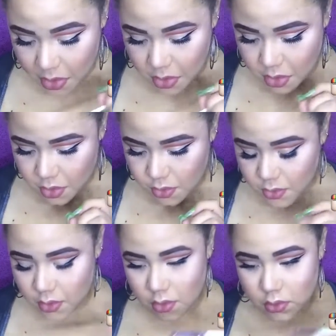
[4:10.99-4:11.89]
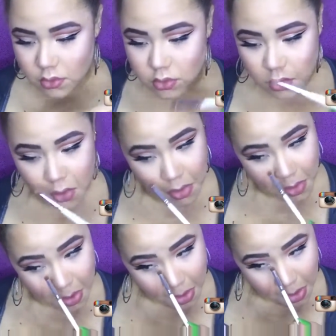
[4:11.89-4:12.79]
brush to
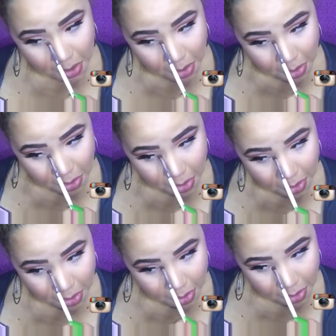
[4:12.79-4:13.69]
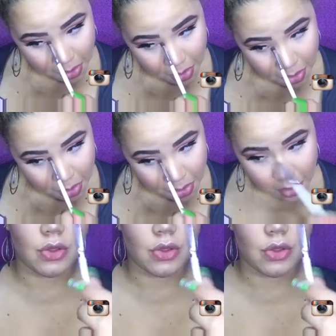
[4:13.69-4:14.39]
highlight my inner corners